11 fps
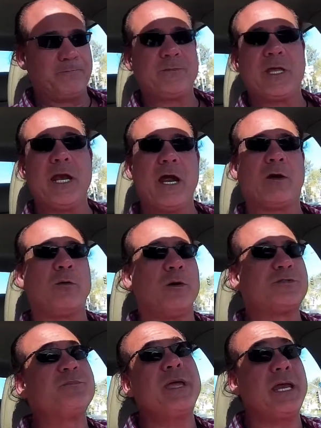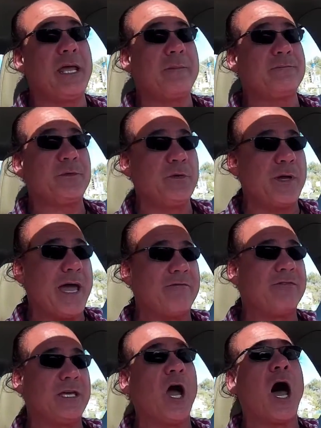in air quotes, meaning you have
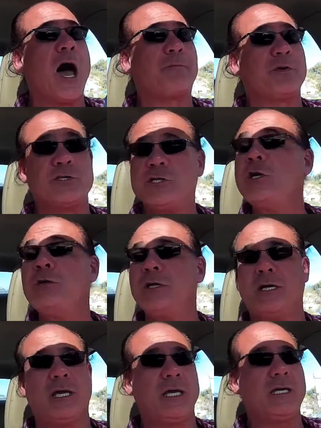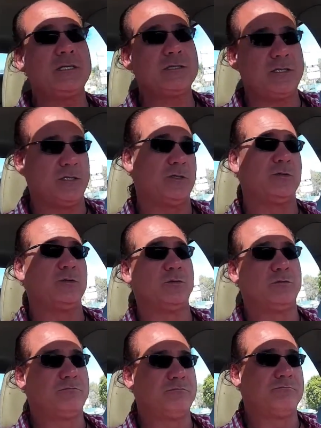the opportunity to
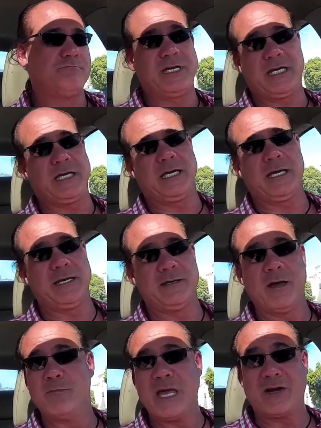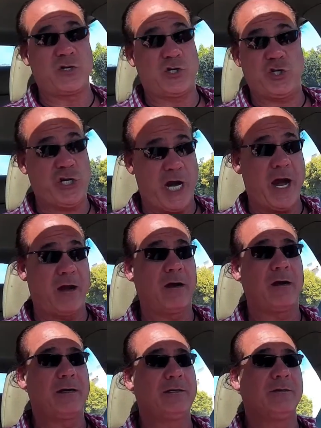be in a better
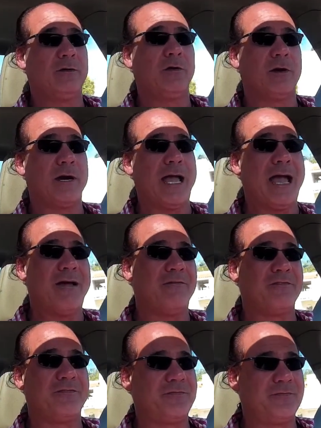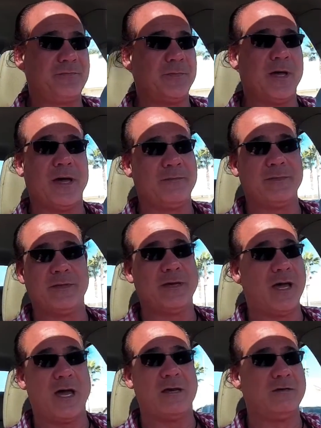chair, or have
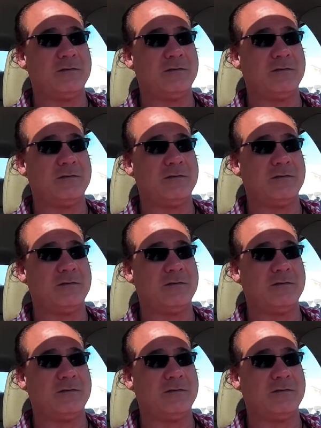a